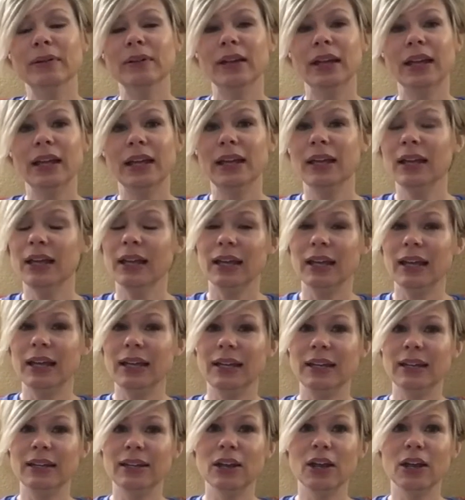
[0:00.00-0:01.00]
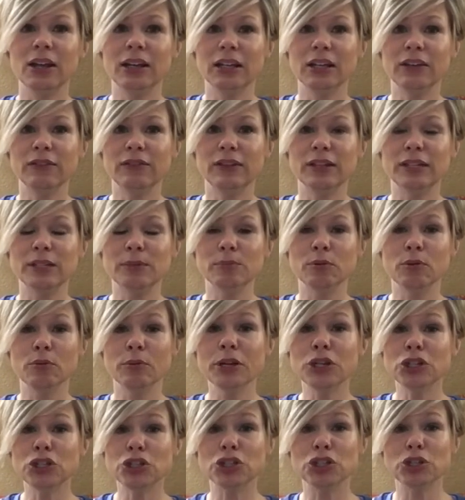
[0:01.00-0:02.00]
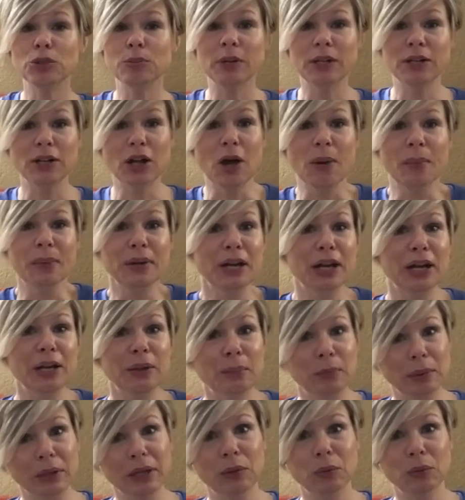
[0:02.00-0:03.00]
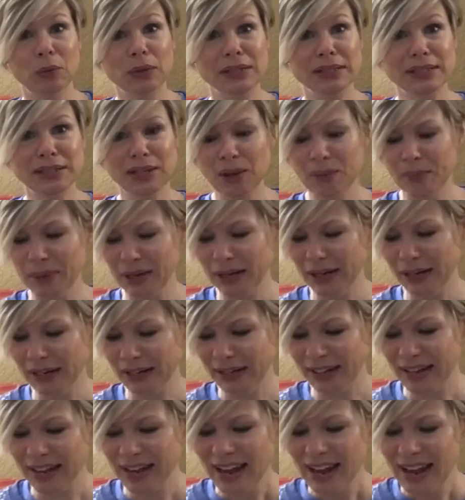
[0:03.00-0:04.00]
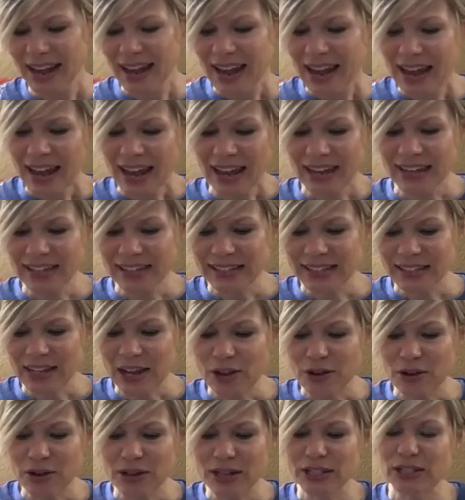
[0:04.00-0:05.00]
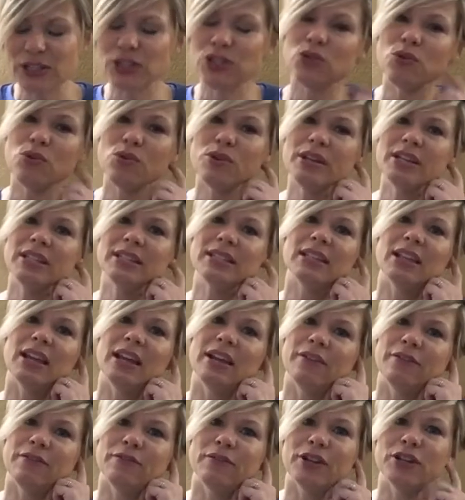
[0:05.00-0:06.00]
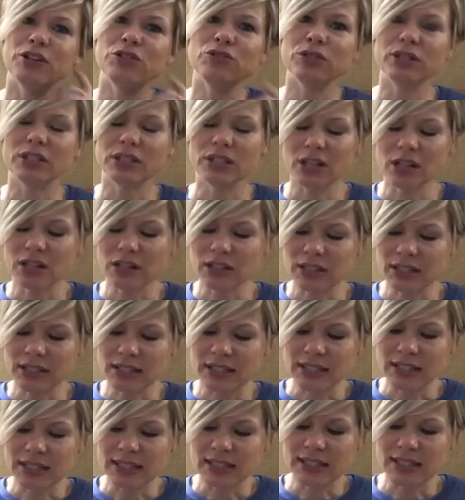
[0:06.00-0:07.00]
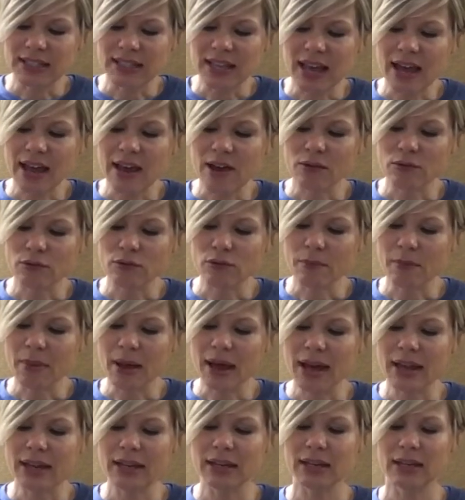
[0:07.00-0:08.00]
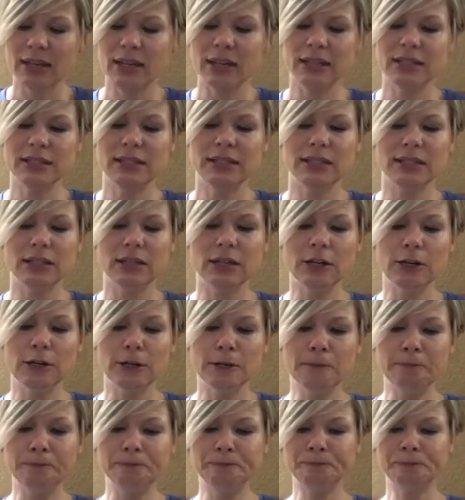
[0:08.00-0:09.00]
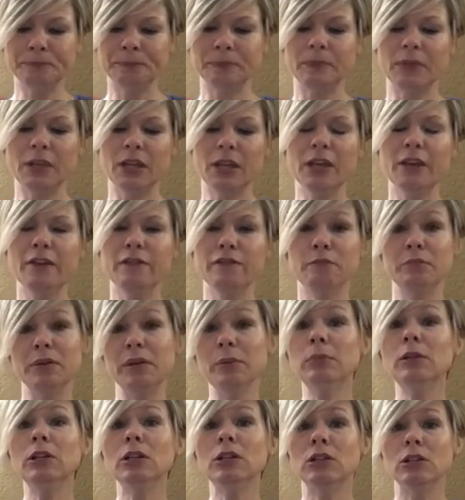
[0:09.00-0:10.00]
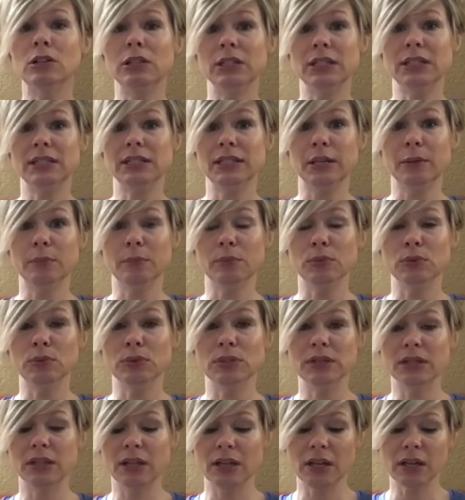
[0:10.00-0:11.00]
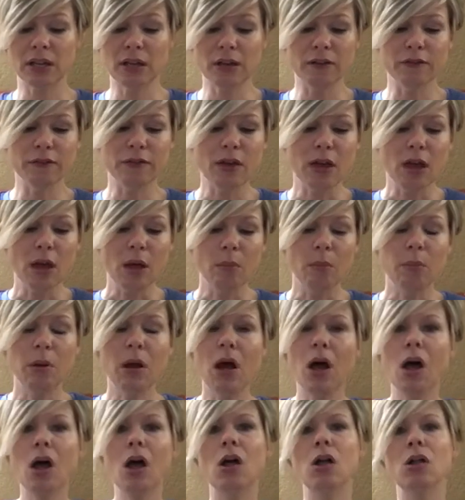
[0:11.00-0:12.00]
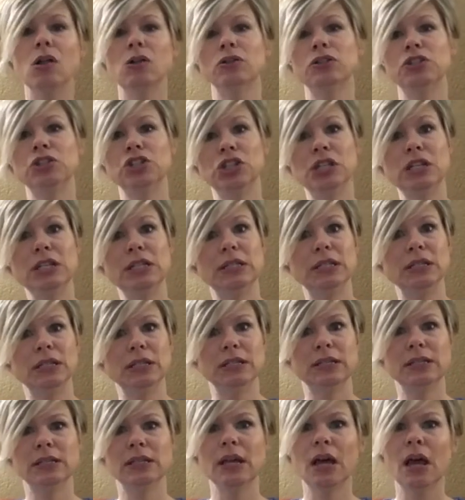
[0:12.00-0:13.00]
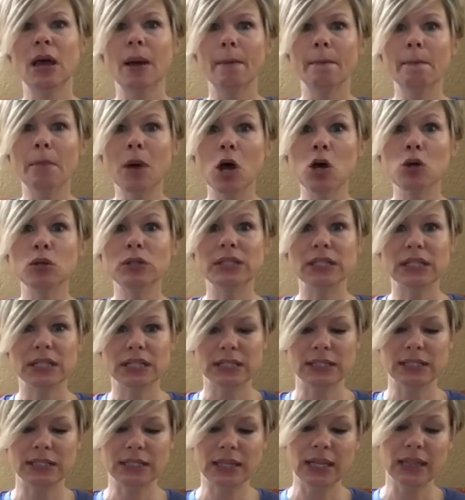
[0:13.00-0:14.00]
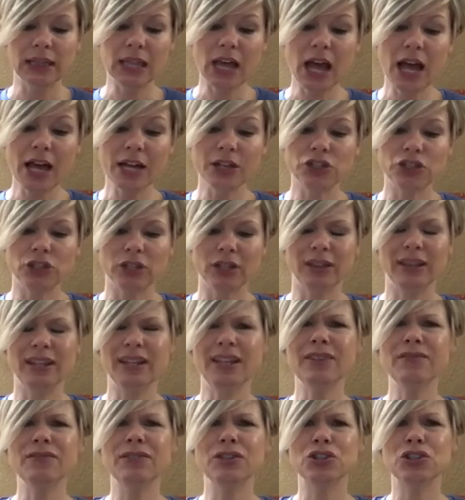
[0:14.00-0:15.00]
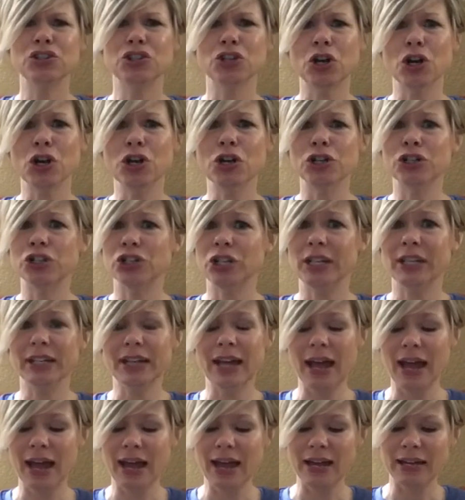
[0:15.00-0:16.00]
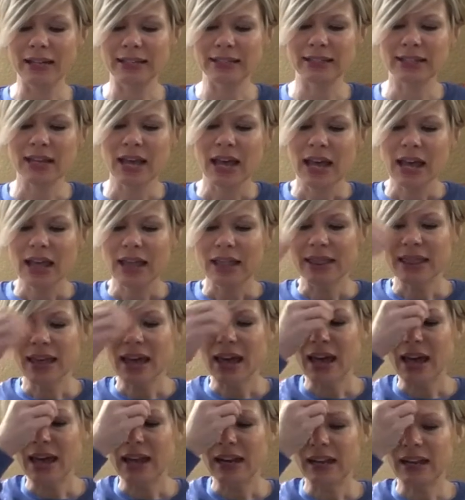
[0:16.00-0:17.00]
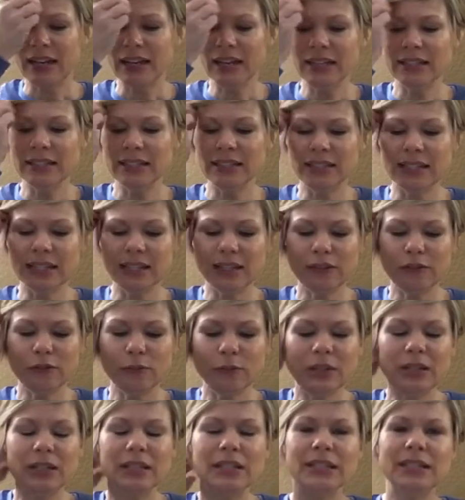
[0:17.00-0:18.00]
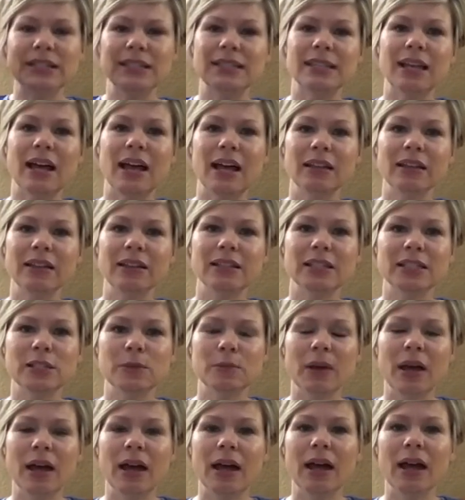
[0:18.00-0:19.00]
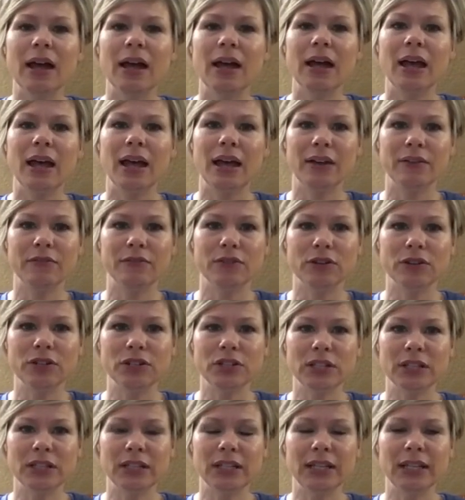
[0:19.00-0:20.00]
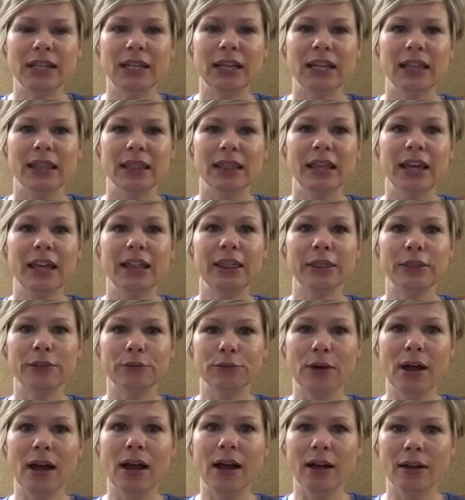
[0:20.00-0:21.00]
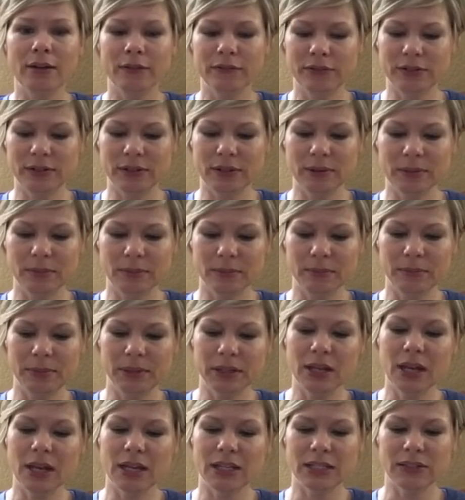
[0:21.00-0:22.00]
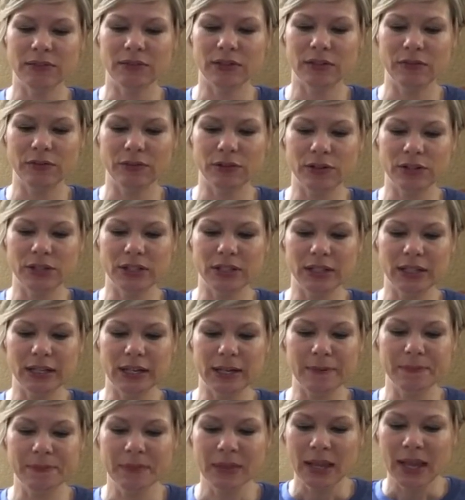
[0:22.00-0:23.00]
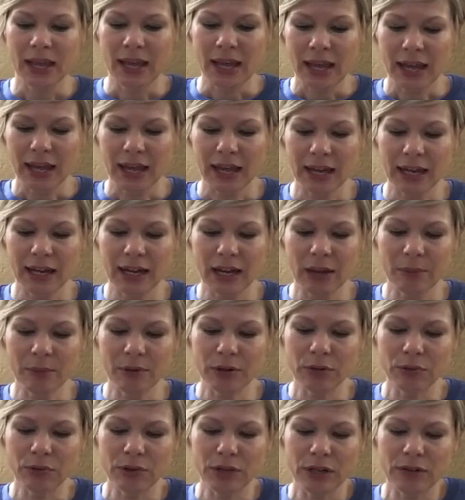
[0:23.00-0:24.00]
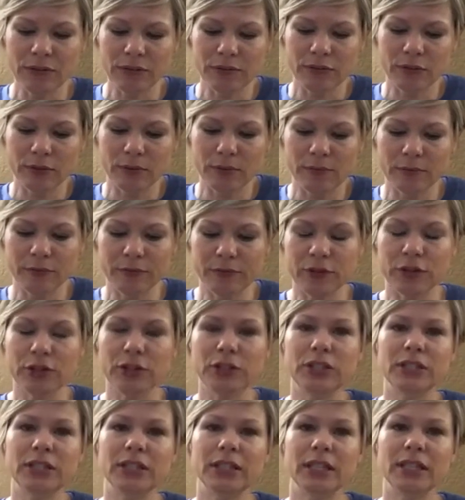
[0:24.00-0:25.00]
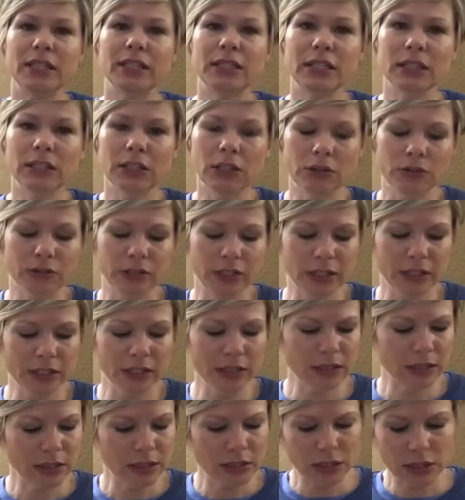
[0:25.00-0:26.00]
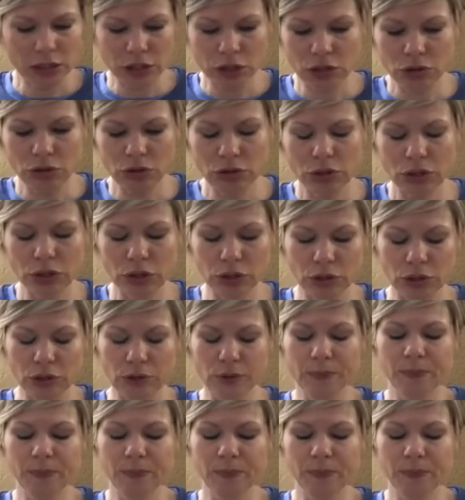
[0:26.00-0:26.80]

He did not give his permission to be nominated, but he was nominated. And so it's stories like Frederick Douglass's that remind us of biblical examples. Think of Paul, Jesus, Moses, Elijah. Think of the church in Acts, that instead of being silenced by adversity, they thrived because of adversity. And I'm going to read from 1 Thessalonians 2:2,